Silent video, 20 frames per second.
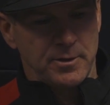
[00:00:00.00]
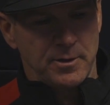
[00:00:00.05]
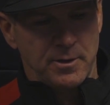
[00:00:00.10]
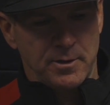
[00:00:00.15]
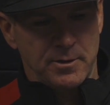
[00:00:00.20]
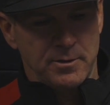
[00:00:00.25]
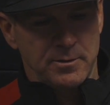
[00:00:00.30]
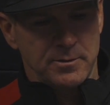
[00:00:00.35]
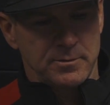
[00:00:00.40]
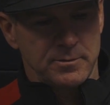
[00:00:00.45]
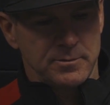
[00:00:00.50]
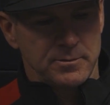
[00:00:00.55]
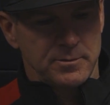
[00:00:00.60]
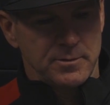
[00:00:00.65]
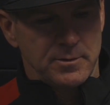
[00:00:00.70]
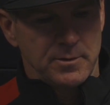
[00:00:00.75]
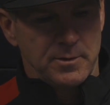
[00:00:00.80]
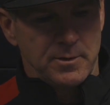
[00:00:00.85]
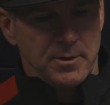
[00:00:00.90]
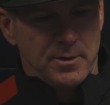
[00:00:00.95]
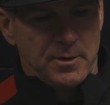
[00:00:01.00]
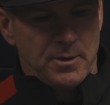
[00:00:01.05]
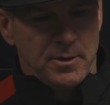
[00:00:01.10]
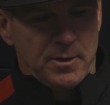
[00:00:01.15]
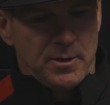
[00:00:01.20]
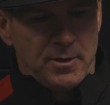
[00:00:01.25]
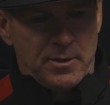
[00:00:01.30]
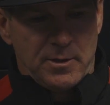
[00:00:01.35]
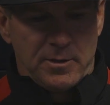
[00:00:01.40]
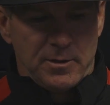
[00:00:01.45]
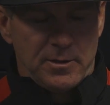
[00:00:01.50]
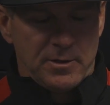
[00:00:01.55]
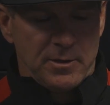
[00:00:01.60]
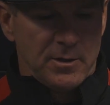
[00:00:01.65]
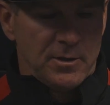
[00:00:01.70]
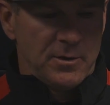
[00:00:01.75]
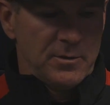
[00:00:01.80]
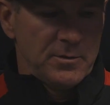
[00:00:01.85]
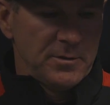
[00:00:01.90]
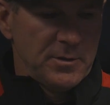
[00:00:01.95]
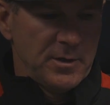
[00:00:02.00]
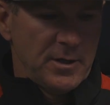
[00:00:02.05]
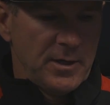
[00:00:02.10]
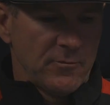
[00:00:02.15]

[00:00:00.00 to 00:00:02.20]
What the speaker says: you know,